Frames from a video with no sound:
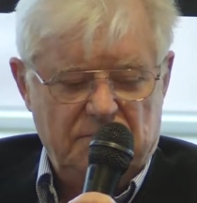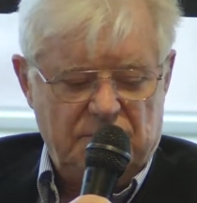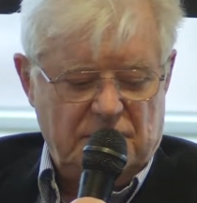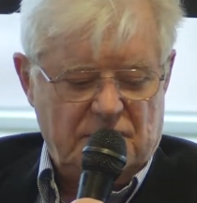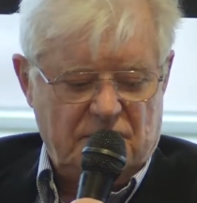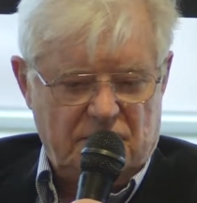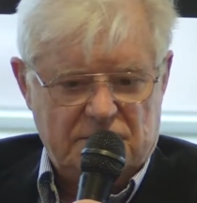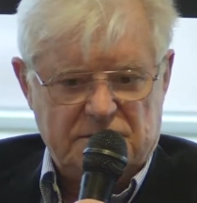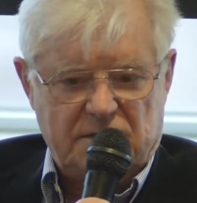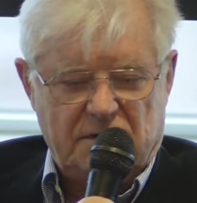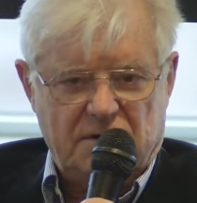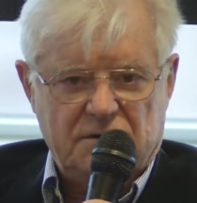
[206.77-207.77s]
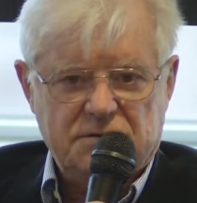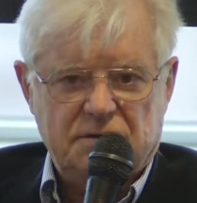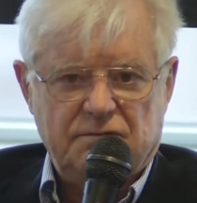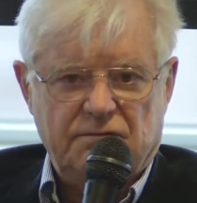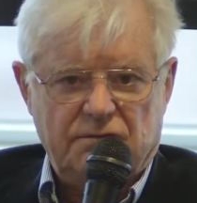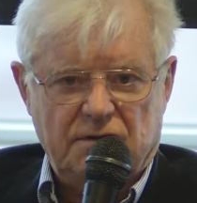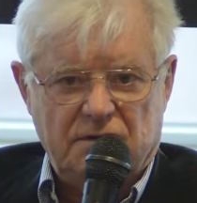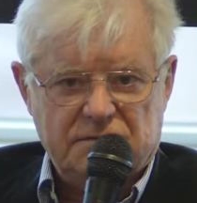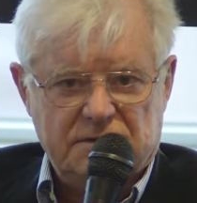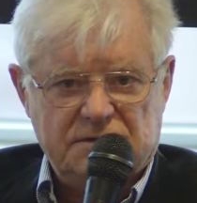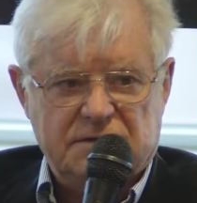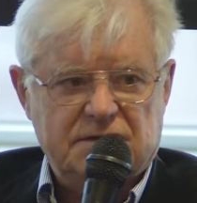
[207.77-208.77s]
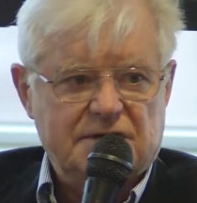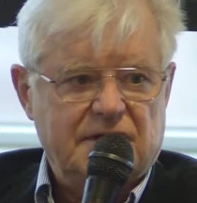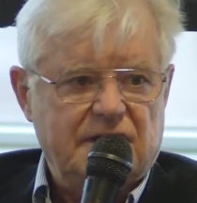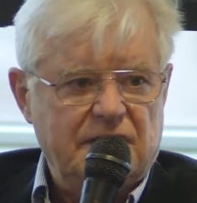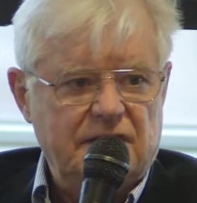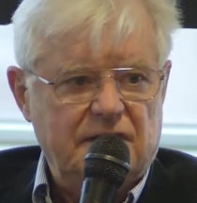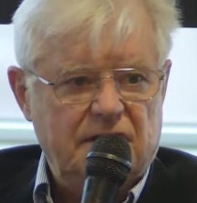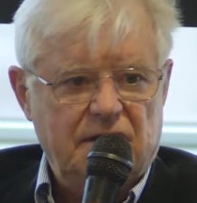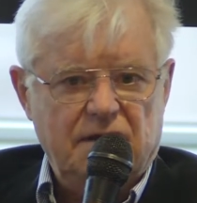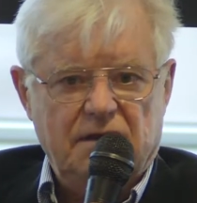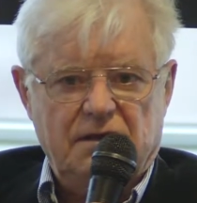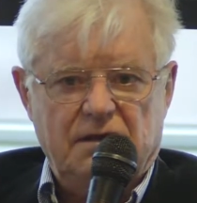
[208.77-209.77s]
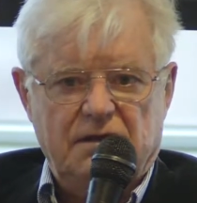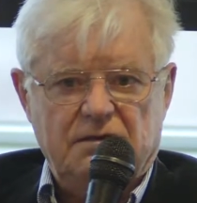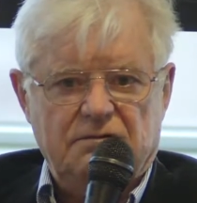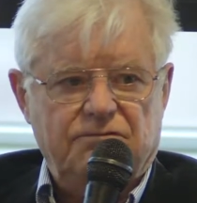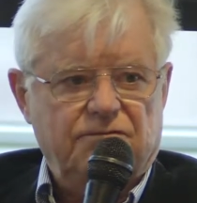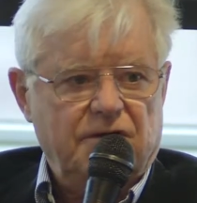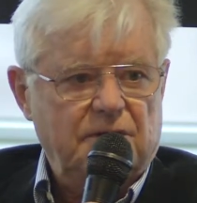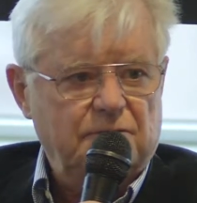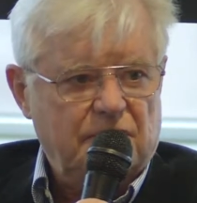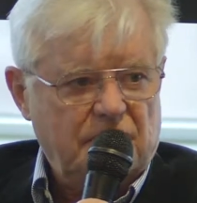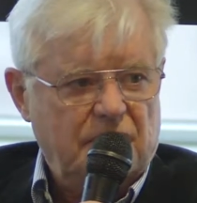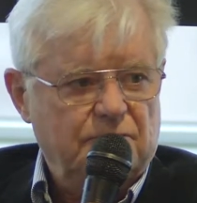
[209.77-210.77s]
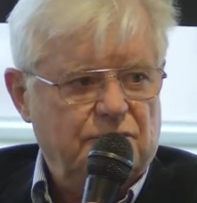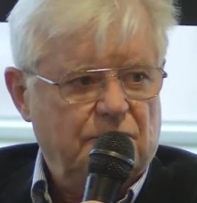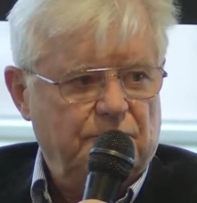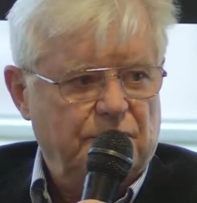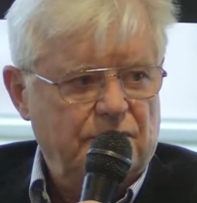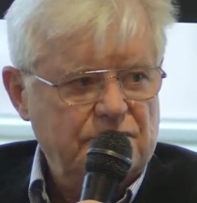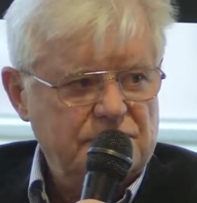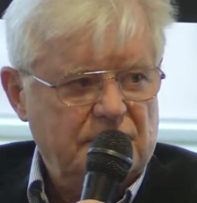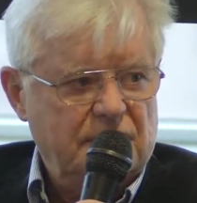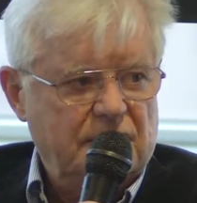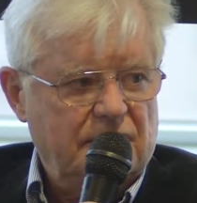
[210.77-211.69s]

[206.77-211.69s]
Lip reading: because the concept of losses is key in the framework I'm proposing.